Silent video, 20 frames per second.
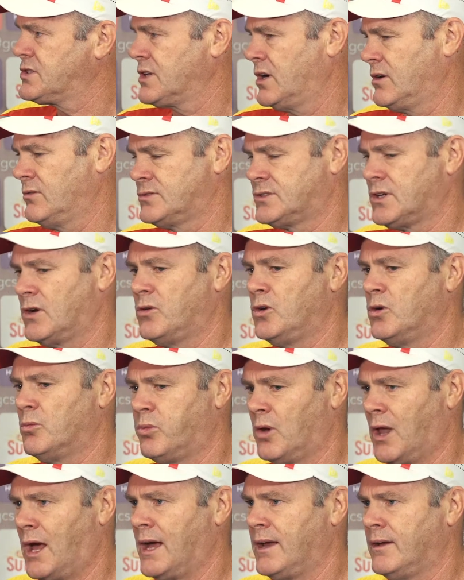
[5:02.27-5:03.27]
So he'll
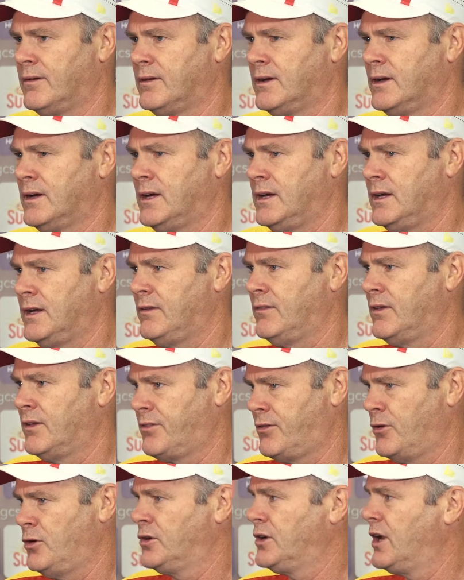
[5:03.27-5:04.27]
play in the
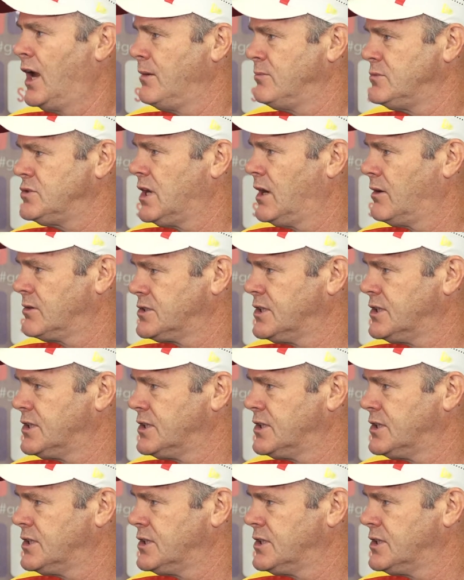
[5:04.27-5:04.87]
third game, JLT.